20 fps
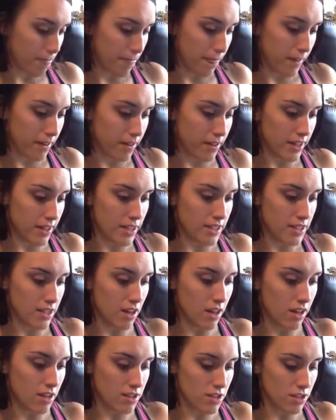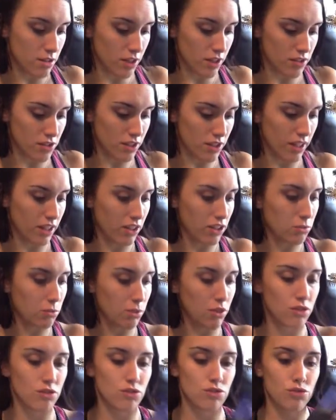there is also, it gives you like a little
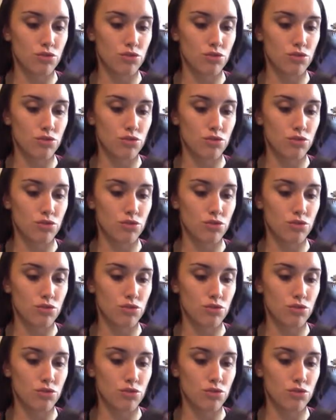more